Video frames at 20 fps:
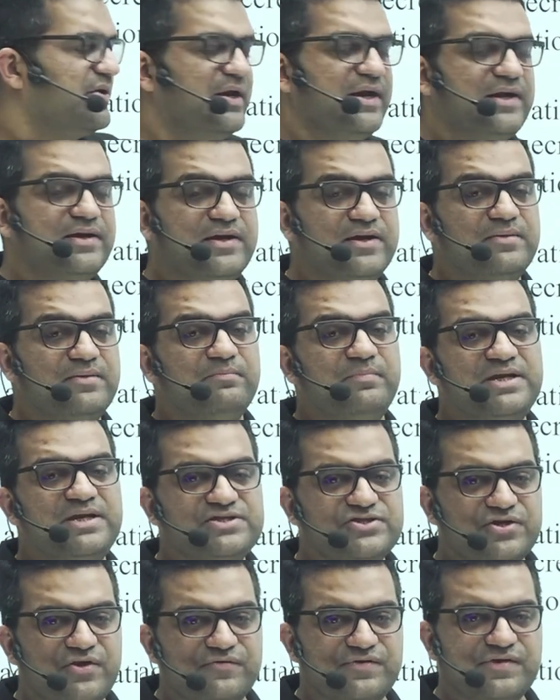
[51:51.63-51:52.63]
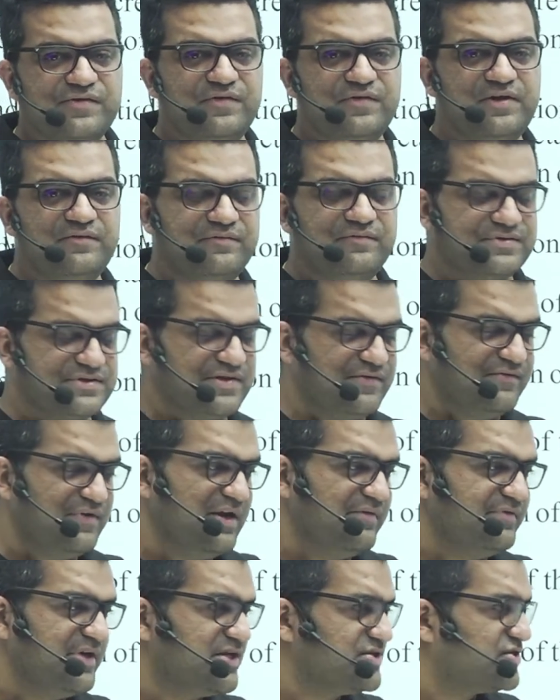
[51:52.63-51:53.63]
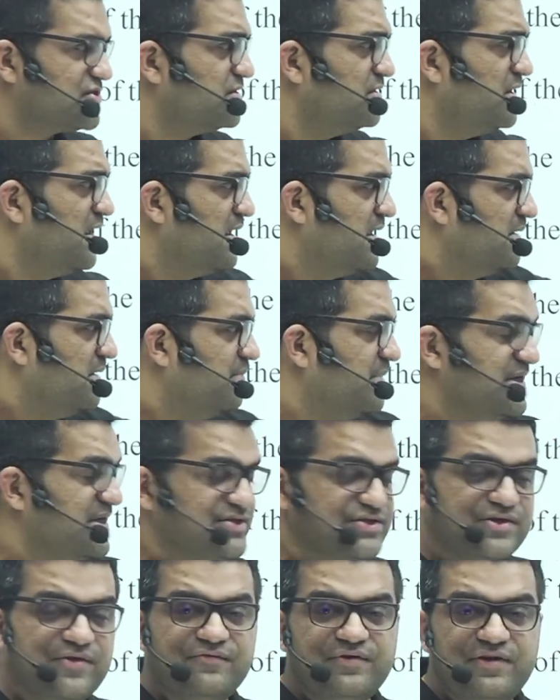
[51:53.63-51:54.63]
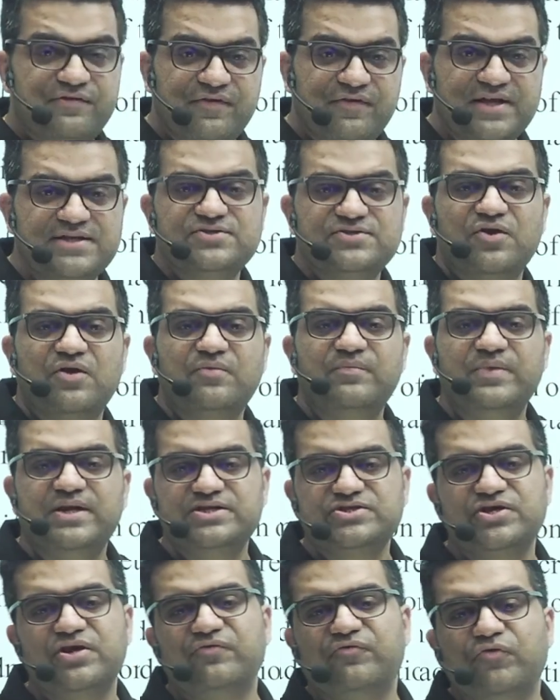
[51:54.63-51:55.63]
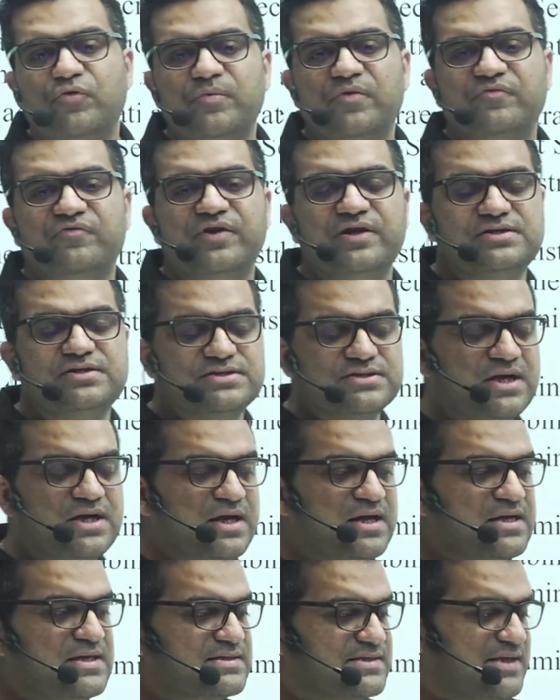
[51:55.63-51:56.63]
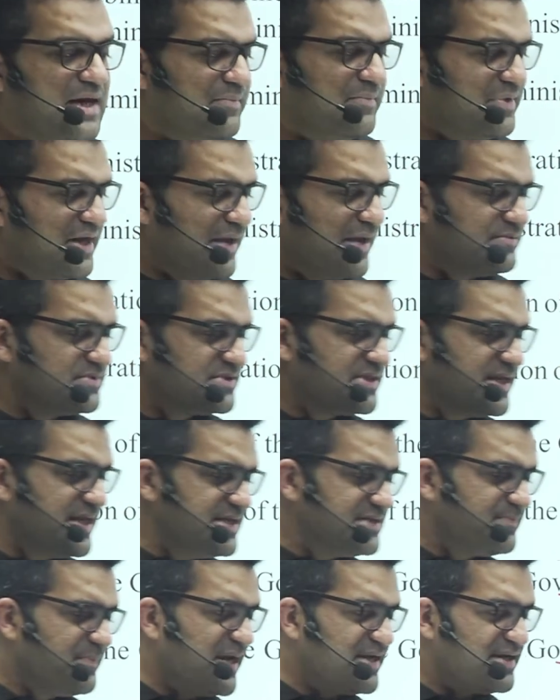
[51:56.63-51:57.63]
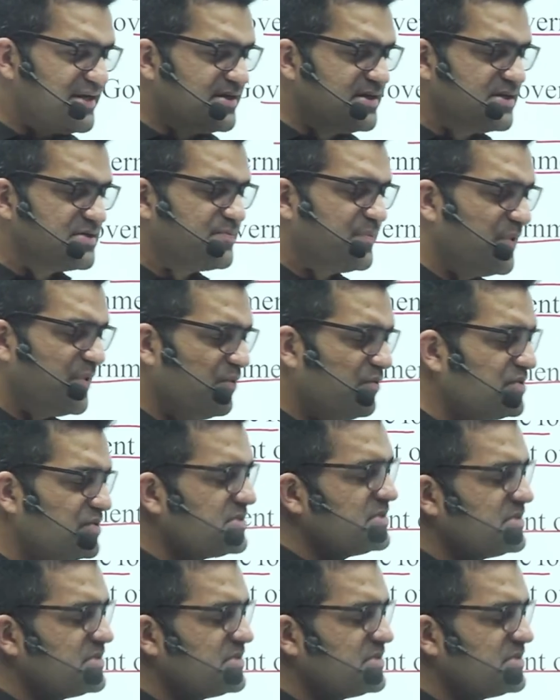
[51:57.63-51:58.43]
it? Ministry of Civil Aviation, Ministry of Defense, or Ministry of Home Affairs? Sometimes these petty disputes